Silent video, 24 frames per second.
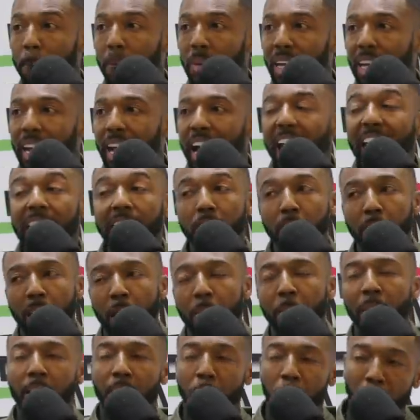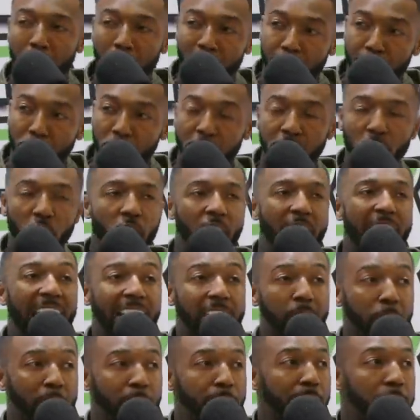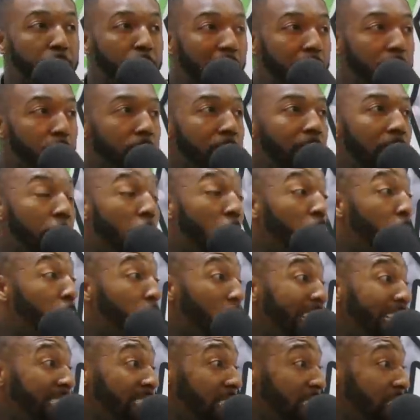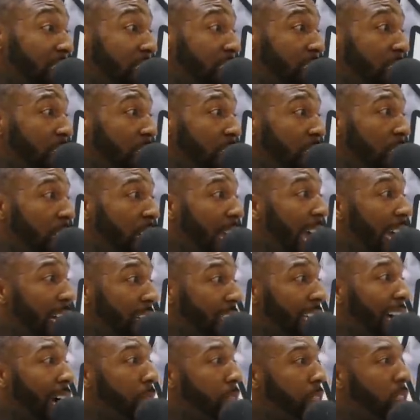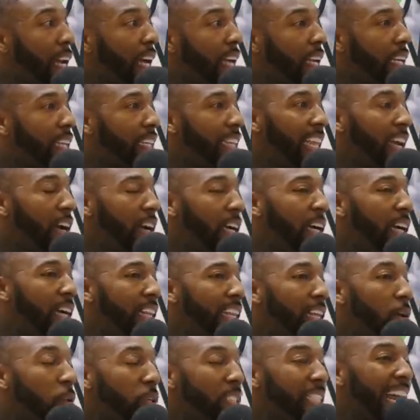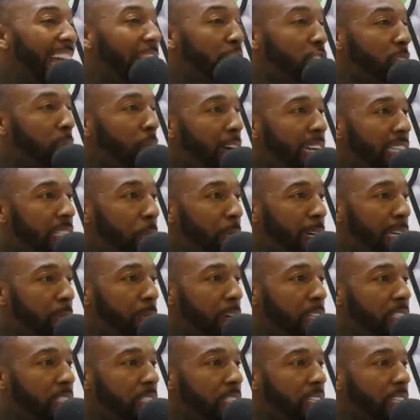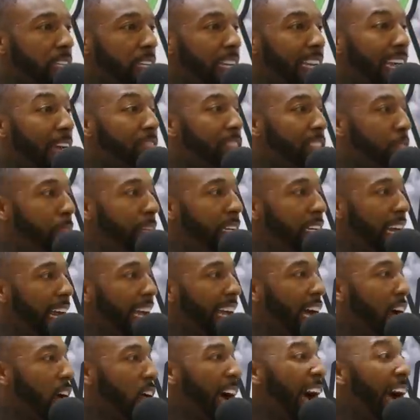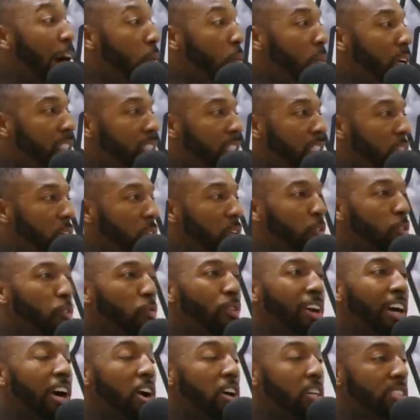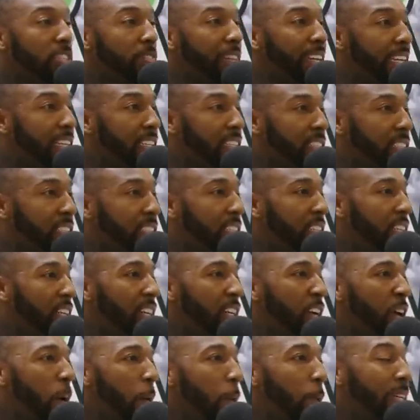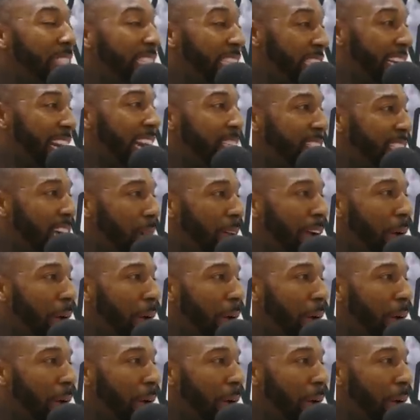Yeah. I had to buy my, my first car. I had to pretty much pay for my own races. Yeah. At the time, so like there, there wasn't extra money to pretty much give to me like how I wanted to do, regardless of his yeah. position at the time.